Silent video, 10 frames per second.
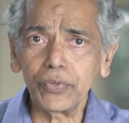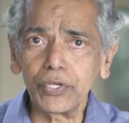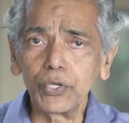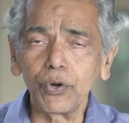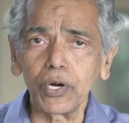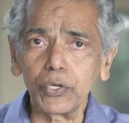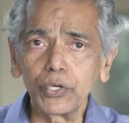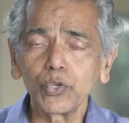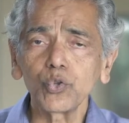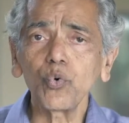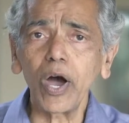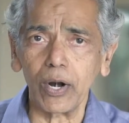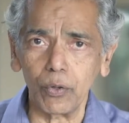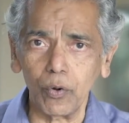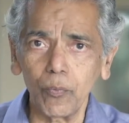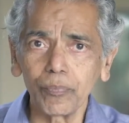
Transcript: you swallow.